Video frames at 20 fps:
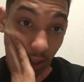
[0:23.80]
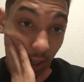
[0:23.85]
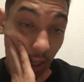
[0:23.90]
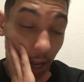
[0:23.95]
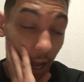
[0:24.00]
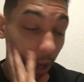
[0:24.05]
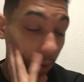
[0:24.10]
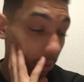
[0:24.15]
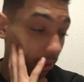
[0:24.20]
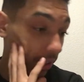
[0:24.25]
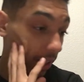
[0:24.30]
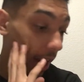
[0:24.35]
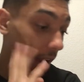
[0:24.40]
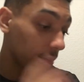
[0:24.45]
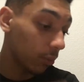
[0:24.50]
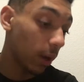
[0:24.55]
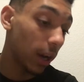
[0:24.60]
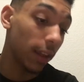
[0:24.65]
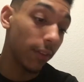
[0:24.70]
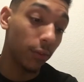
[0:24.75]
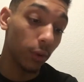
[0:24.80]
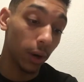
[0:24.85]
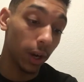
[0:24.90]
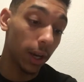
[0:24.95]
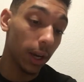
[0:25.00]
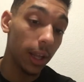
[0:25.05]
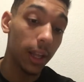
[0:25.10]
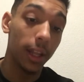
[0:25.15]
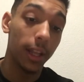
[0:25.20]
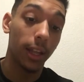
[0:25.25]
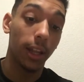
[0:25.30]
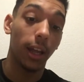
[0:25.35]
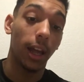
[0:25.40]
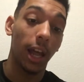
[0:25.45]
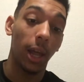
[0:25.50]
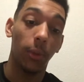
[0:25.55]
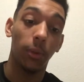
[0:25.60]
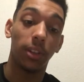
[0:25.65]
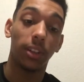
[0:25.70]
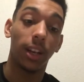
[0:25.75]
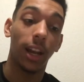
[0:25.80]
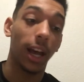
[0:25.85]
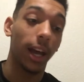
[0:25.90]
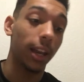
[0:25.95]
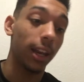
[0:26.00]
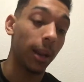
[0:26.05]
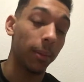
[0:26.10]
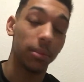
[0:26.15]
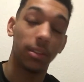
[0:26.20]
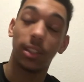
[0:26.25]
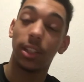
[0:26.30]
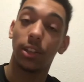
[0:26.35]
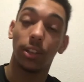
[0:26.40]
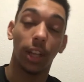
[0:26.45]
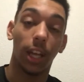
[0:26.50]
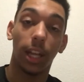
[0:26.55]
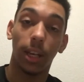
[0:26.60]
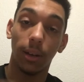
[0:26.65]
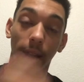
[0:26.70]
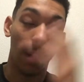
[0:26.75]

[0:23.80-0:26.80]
I was not ready for it. I was not, and I'm still not.